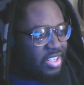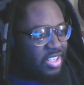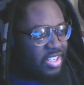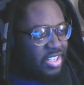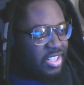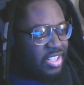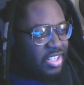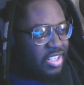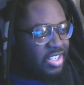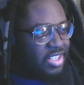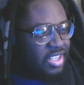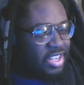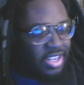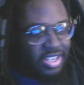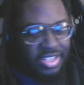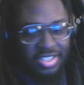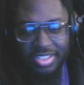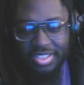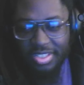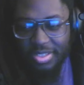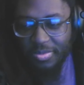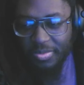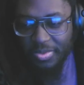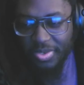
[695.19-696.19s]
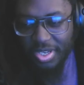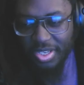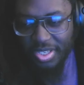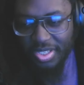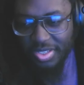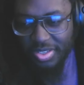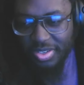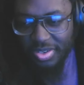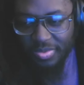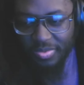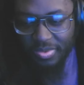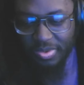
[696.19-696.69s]
Shit, someone has
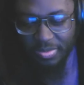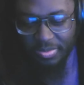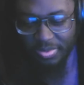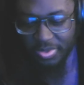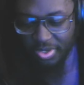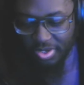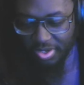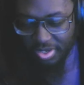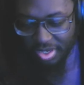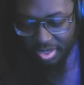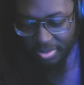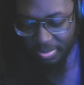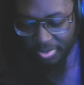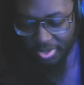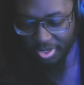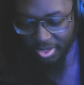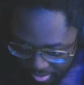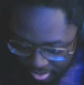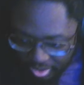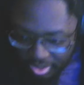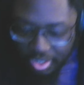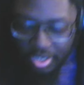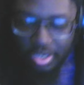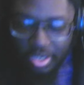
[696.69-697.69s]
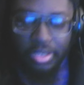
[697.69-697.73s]
to know what I'm talking about.